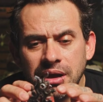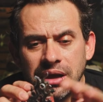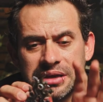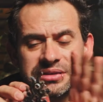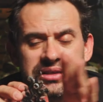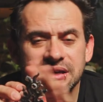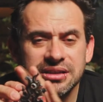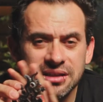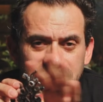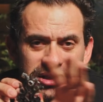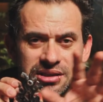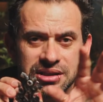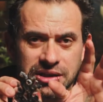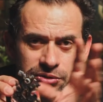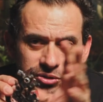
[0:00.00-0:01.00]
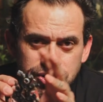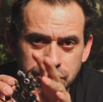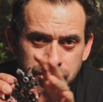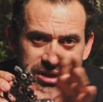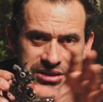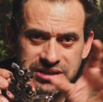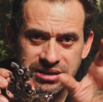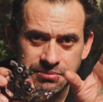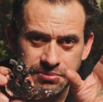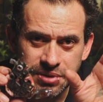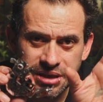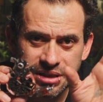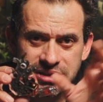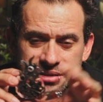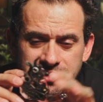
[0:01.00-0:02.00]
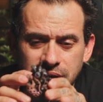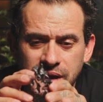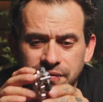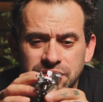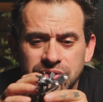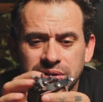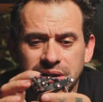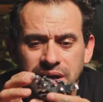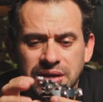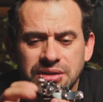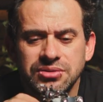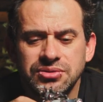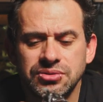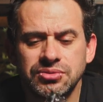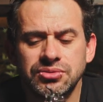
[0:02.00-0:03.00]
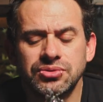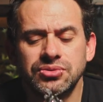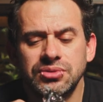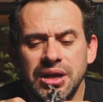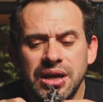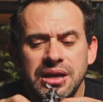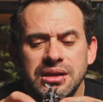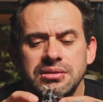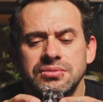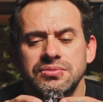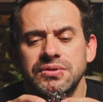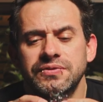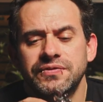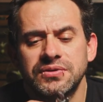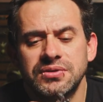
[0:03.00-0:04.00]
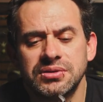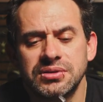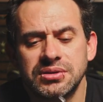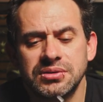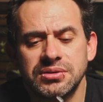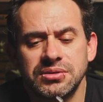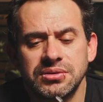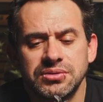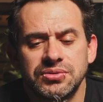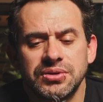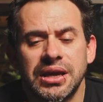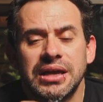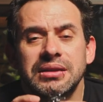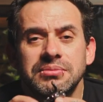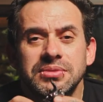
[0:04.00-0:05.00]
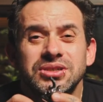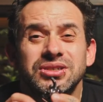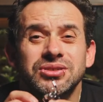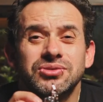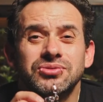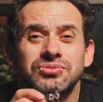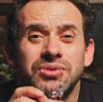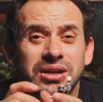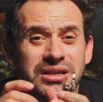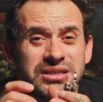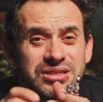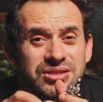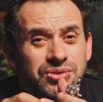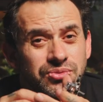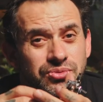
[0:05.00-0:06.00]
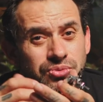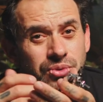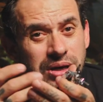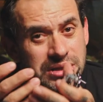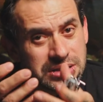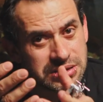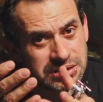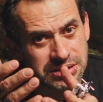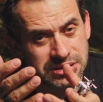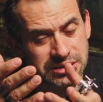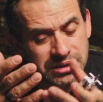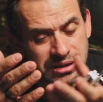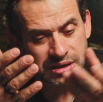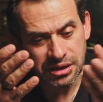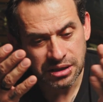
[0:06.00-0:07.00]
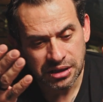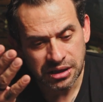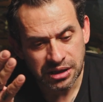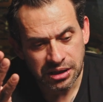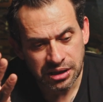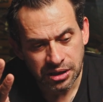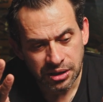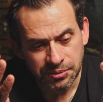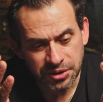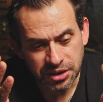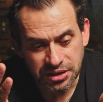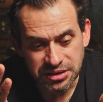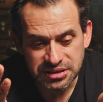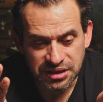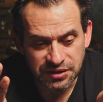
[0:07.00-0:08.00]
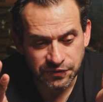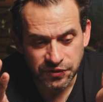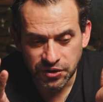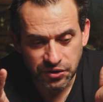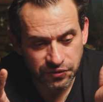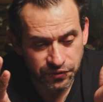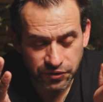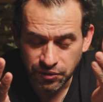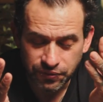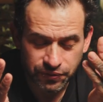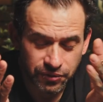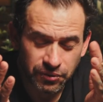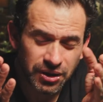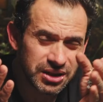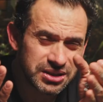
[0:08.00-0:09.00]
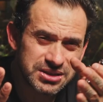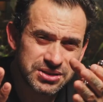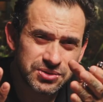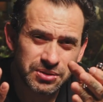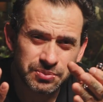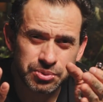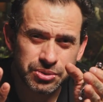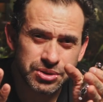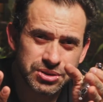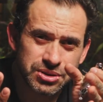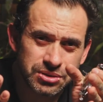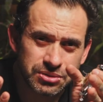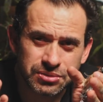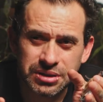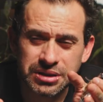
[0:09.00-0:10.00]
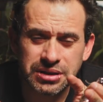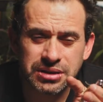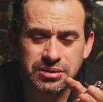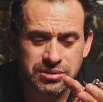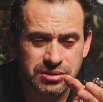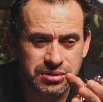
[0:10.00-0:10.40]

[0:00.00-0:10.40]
it's certain little tricks and bits you have to learn to do that to get the machine to run as you want. Because if you're gonna tattoo a person, right,